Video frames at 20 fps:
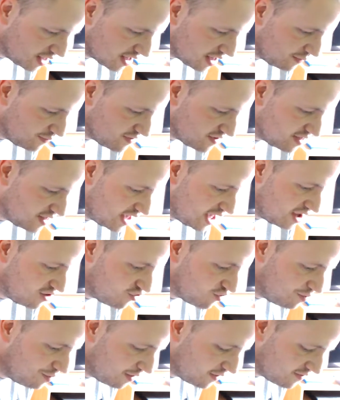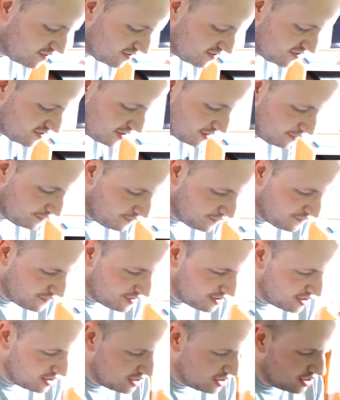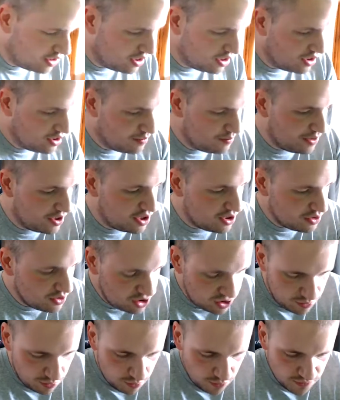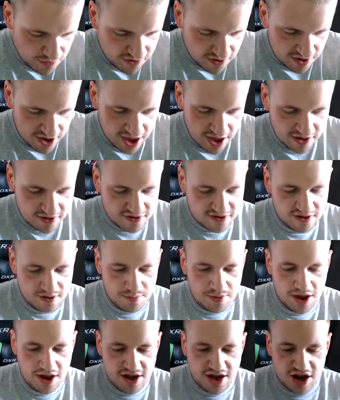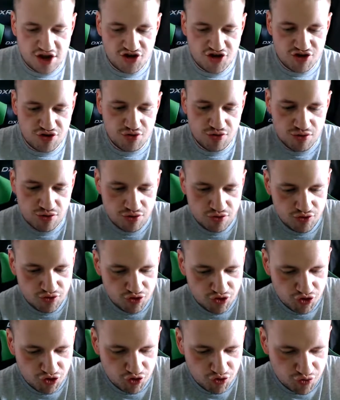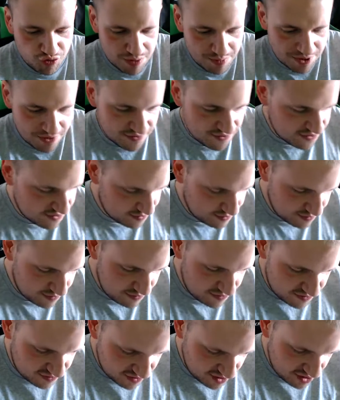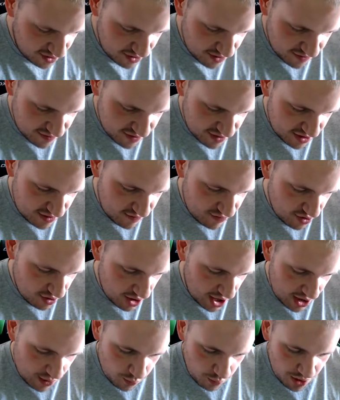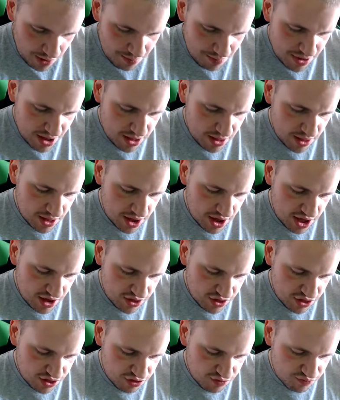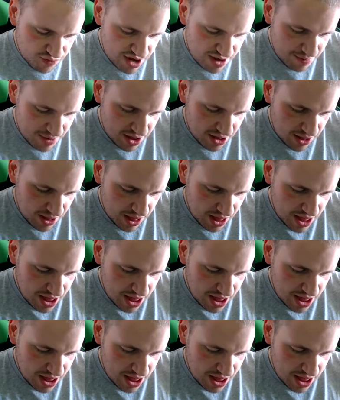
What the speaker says: comes in the actual box itself. But you also get some additional trimmers. So it looks like you've got a 1mm, a 3mm,